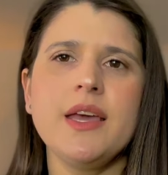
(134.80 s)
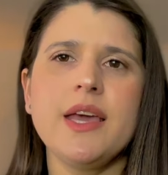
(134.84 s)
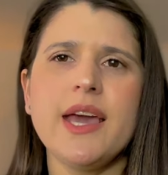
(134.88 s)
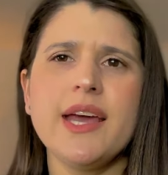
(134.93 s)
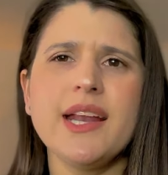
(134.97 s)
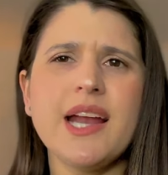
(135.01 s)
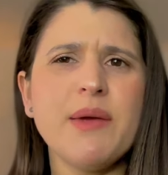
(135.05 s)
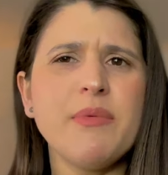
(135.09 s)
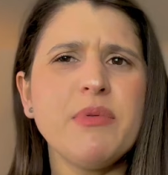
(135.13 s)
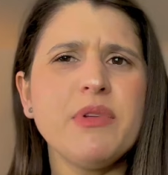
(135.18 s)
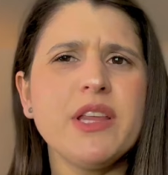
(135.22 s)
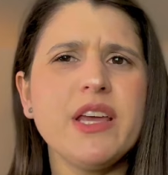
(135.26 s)

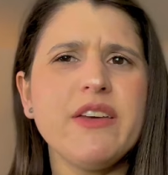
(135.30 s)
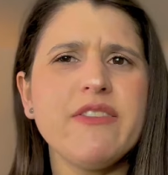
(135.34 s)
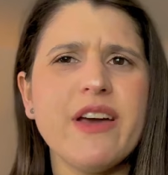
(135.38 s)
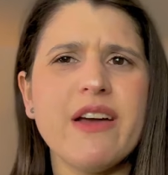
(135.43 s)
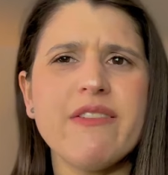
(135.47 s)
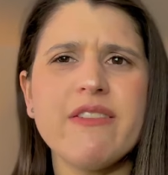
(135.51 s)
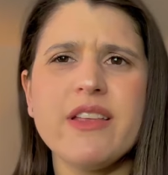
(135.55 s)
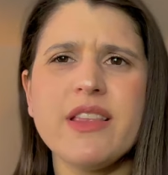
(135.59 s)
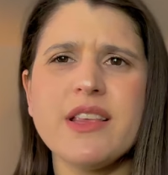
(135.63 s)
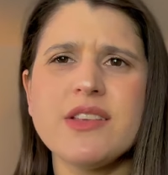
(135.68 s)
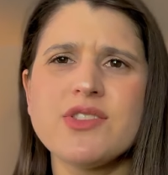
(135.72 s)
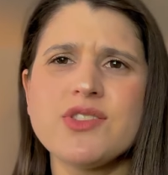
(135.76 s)
And I believe
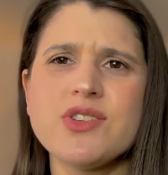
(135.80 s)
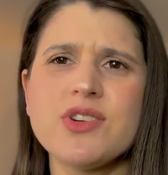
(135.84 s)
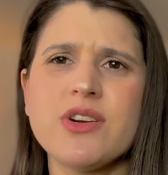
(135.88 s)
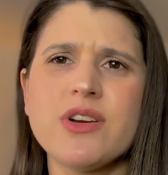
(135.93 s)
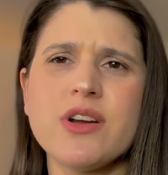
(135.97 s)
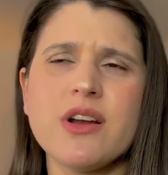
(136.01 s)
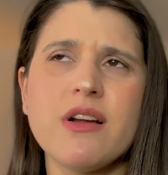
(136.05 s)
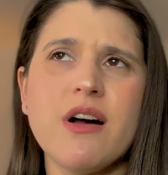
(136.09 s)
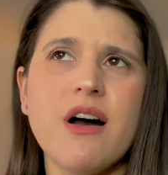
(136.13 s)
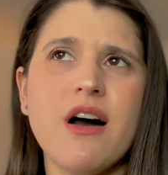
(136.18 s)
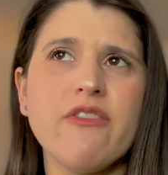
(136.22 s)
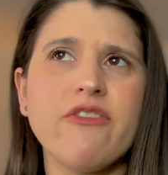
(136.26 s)
everything
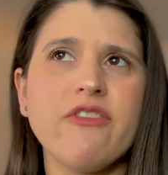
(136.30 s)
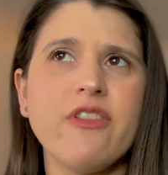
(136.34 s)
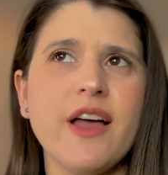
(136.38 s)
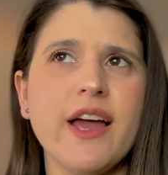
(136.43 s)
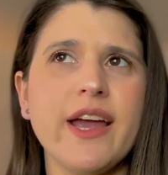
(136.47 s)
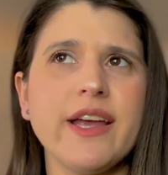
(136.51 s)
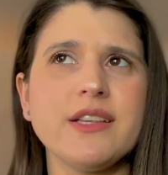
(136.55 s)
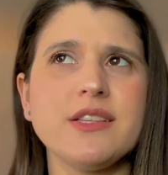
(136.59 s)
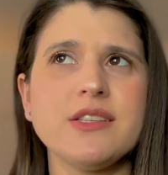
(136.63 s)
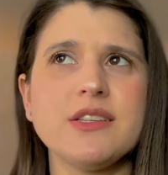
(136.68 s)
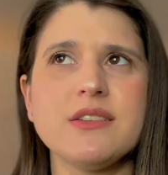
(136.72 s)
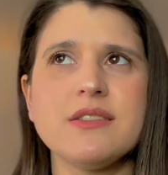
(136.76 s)
started off
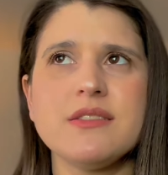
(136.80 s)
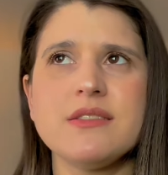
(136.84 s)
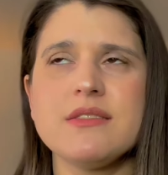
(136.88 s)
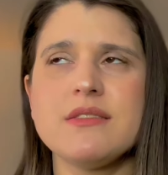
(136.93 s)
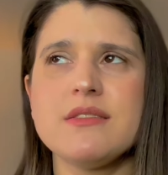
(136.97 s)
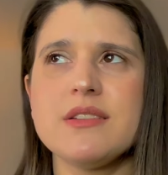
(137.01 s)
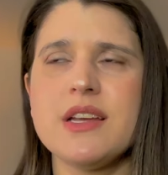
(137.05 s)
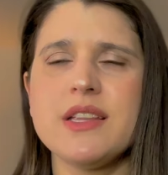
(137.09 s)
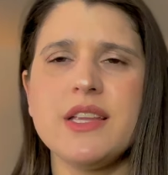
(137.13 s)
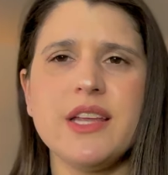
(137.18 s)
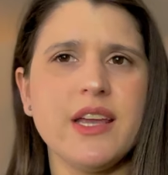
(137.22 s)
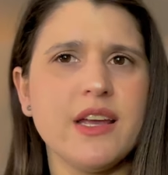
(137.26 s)
like
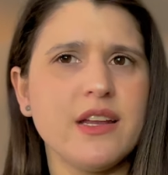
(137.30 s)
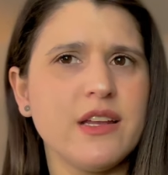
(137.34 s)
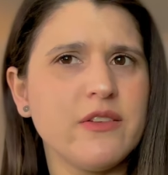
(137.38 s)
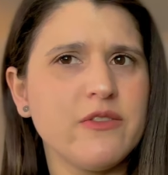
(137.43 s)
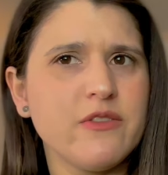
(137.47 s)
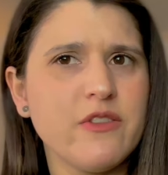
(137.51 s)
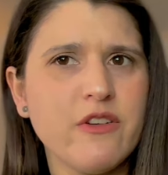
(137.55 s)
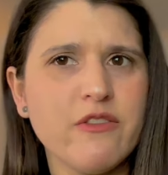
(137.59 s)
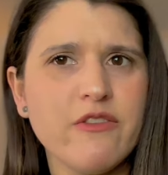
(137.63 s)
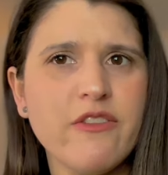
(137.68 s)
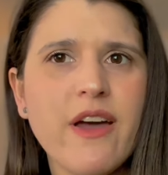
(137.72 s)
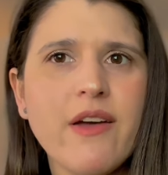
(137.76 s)
just at the end
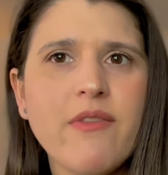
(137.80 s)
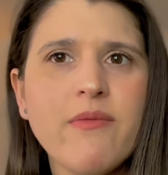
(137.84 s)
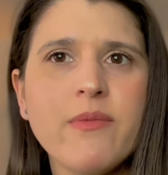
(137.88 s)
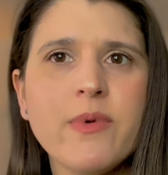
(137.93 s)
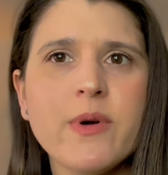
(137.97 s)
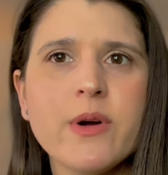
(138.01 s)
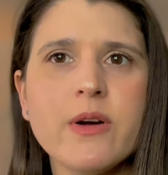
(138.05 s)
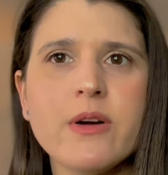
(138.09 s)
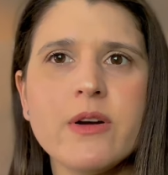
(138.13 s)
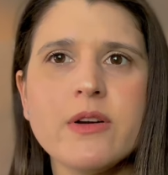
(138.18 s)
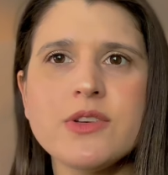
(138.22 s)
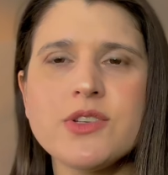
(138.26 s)
of
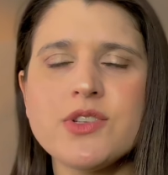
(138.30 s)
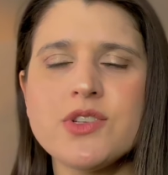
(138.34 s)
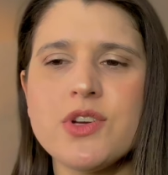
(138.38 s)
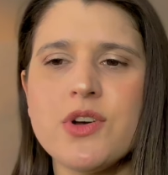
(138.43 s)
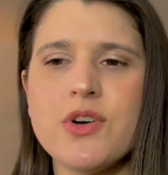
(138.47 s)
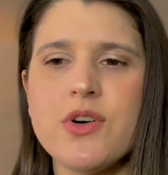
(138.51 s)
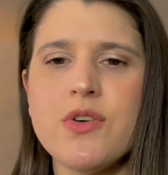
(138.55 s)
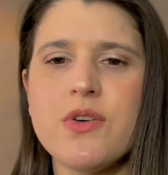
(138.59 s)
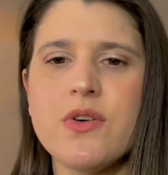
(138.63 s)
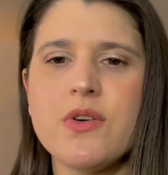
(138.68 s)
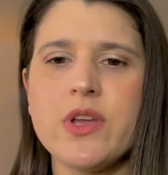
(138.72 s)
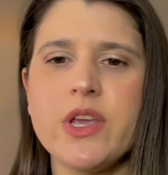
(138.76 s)
November.
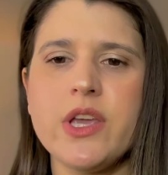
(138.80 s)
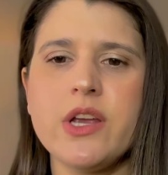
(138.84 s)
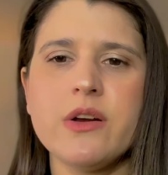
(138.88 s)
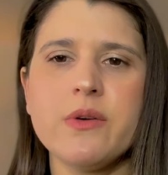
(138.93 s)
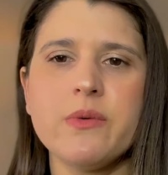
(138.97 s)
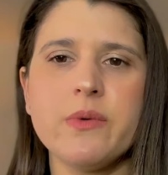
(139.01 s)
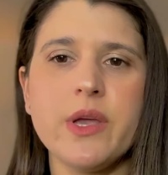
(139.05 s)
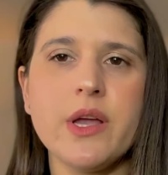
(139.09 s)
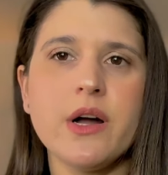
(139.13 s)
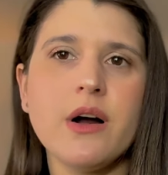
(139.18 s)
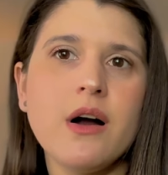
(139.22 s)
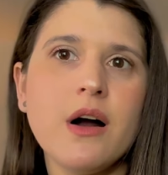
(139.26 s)
So
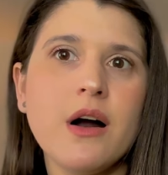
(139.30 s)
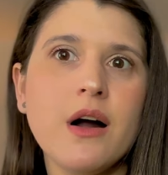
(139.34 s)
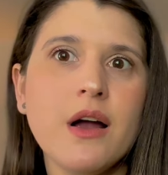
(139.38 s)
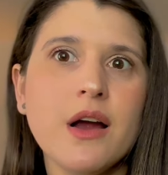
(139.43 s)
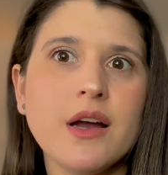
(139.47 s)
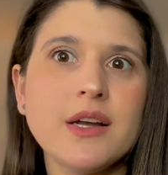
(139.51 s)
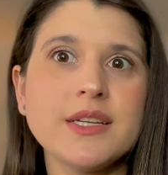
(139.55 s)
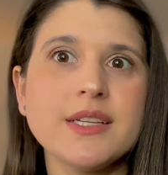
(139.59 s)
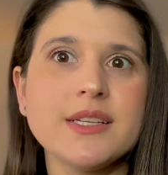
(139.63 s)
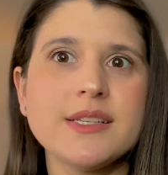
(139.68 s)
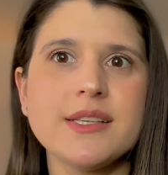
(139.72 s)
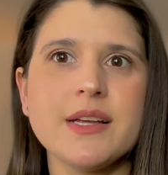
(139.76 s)
here we
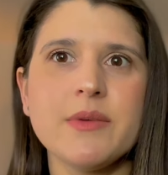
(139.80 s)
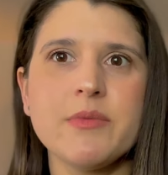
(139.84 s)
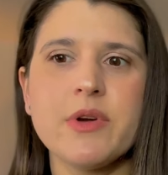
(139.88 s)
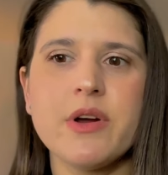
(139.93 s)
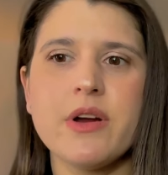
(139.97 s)
are, December